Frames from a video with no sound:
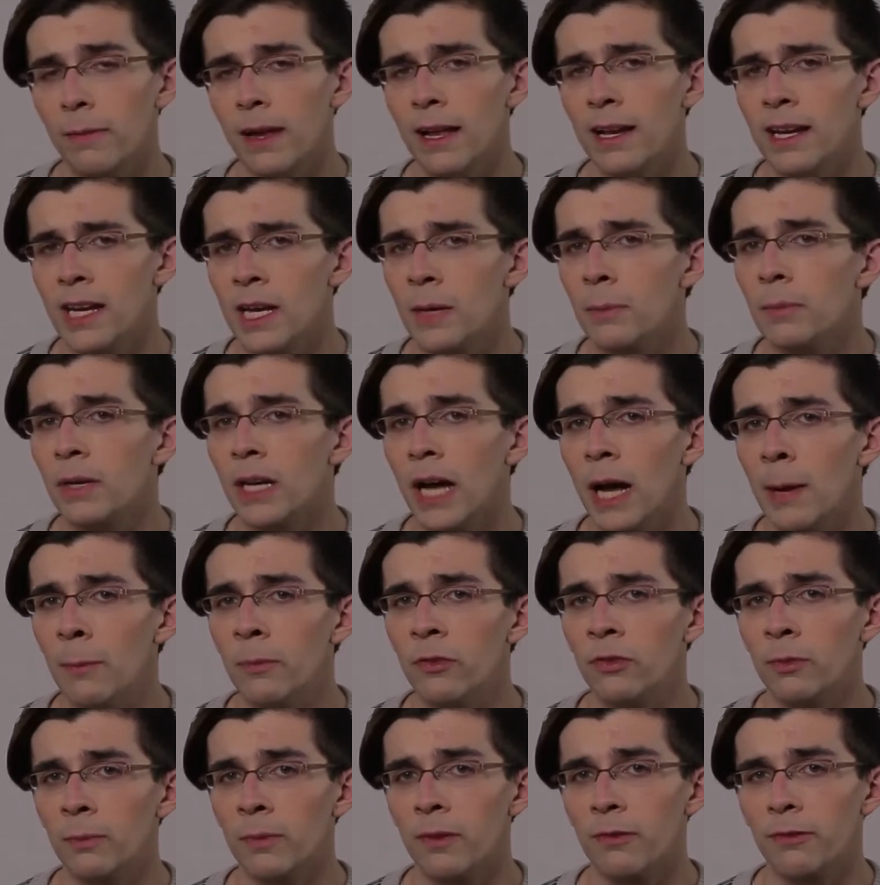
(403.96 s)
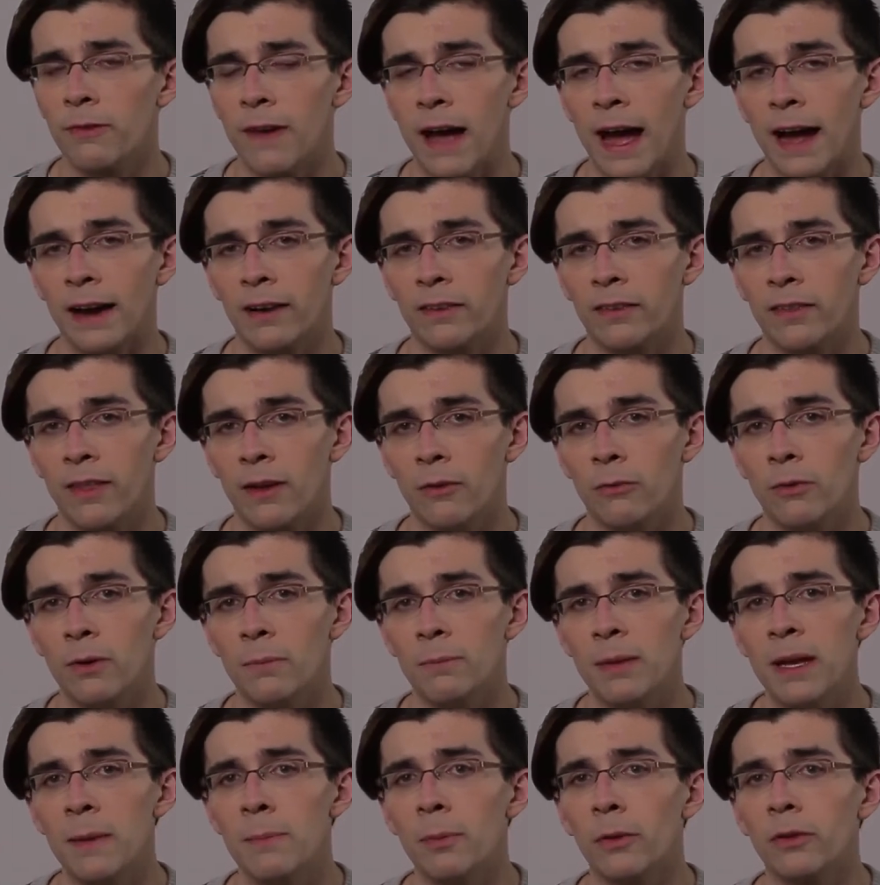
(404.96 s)
idiom comes from the fact that when
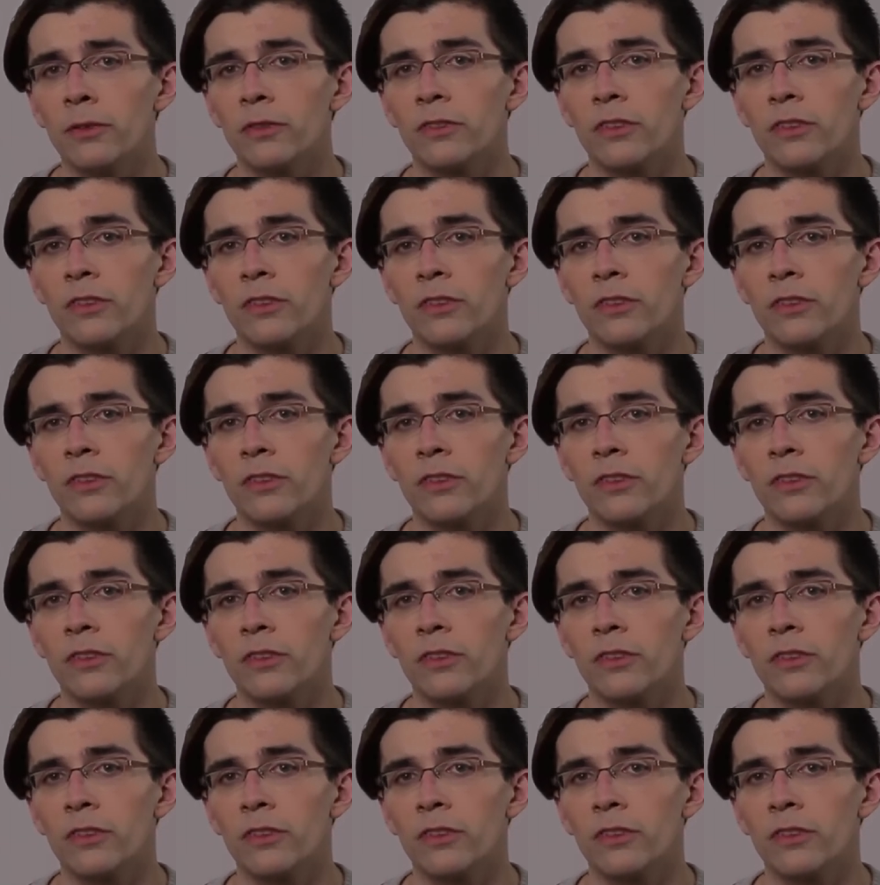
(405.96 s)
people